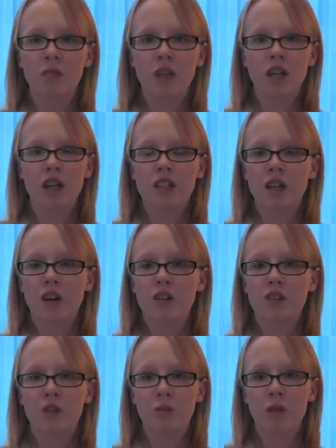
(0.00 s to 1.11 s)
Because there are
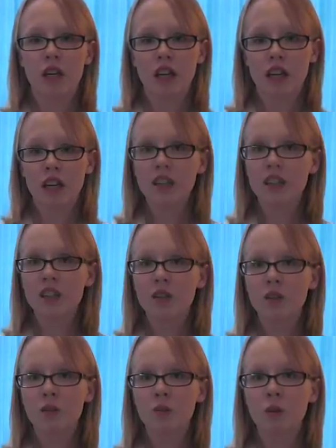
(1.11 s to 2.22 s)
so many kids
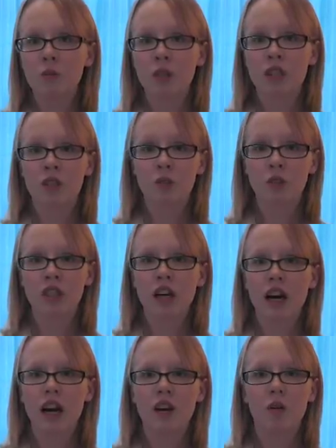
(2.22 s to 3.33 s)
who commit
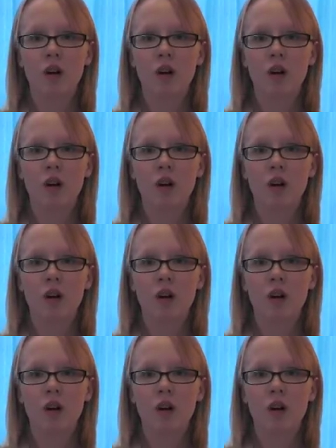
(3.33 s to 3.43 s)
suicide